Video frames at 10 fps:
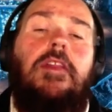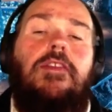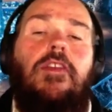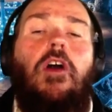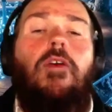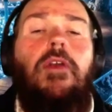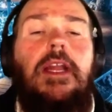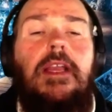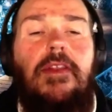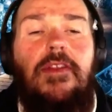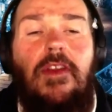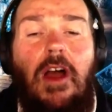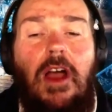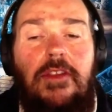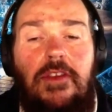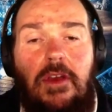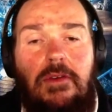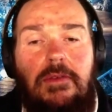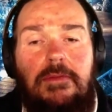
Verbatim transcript: that's already inside you.